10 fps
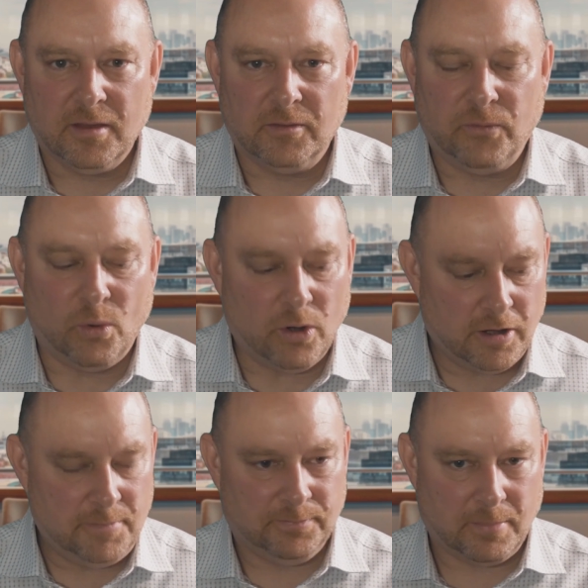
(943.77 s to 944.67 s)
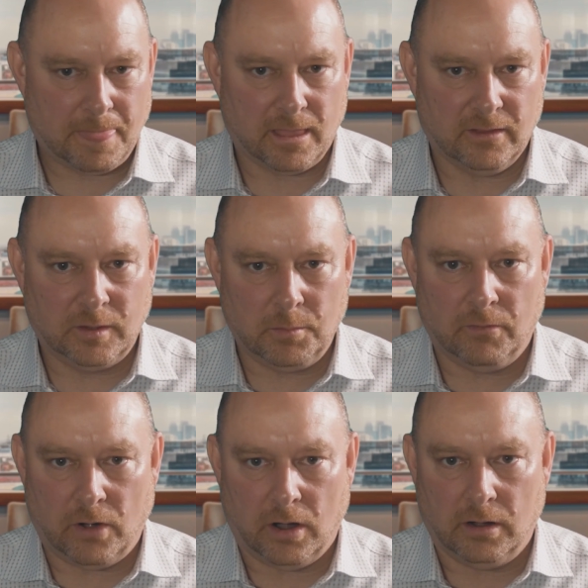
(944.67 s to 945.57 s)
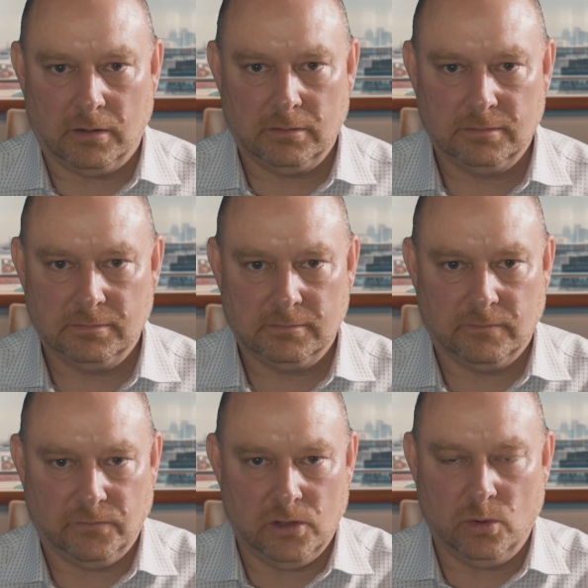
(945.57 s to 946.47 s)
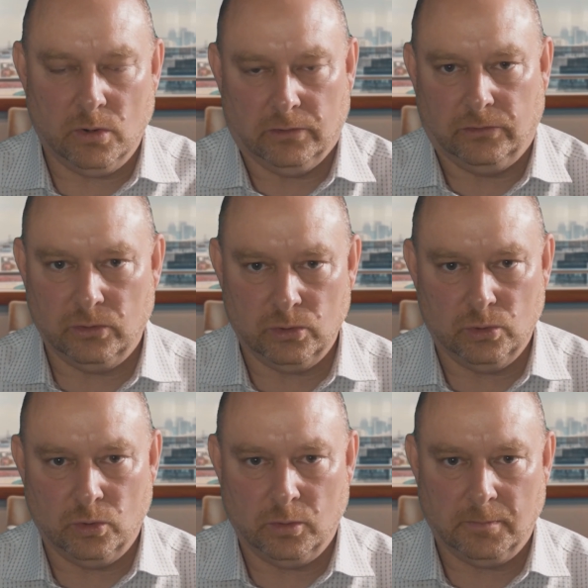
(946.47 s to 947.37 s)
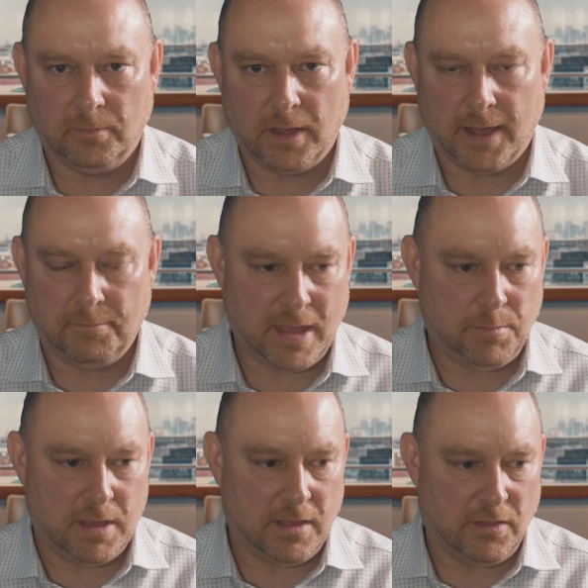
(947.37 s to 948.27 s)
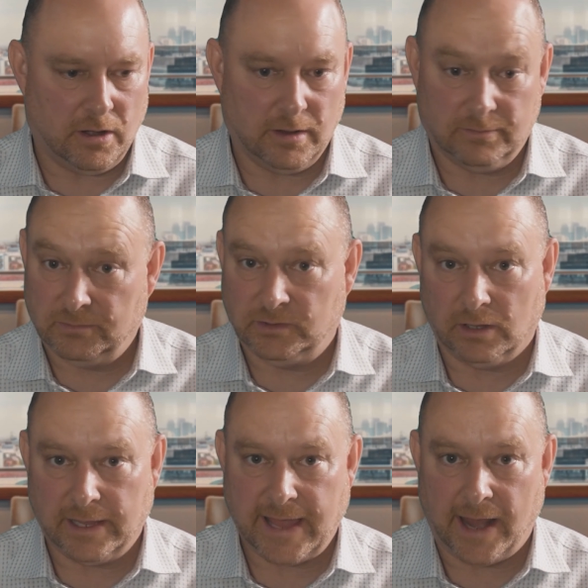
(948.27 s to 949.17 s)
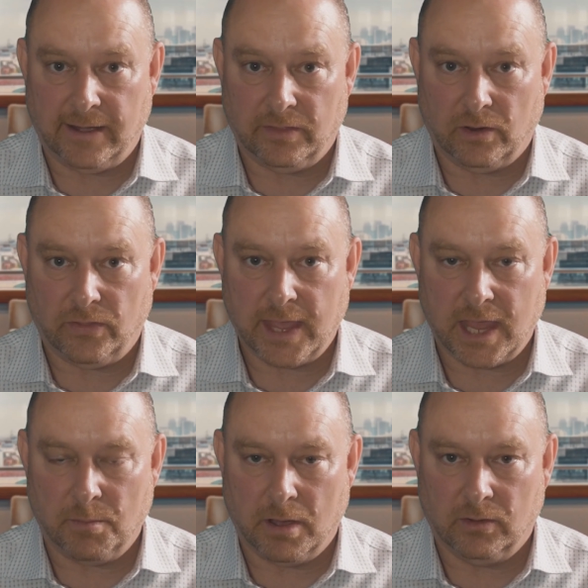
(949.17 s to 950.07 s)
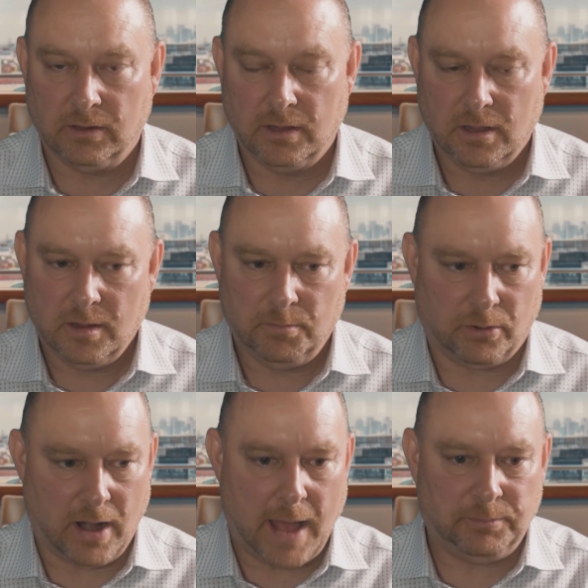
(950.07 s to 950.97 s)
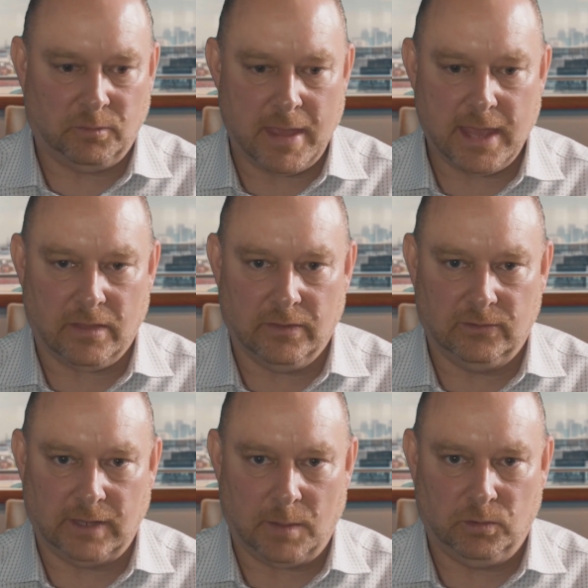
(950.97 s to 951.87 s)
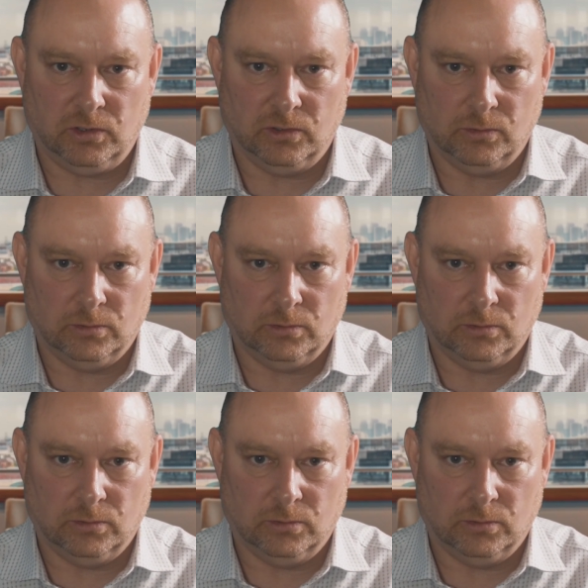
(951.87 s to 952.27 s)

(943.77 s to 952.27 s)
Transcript: For some of our viewers who maybe they're still in Canada and they're thinking about perhaps making the step to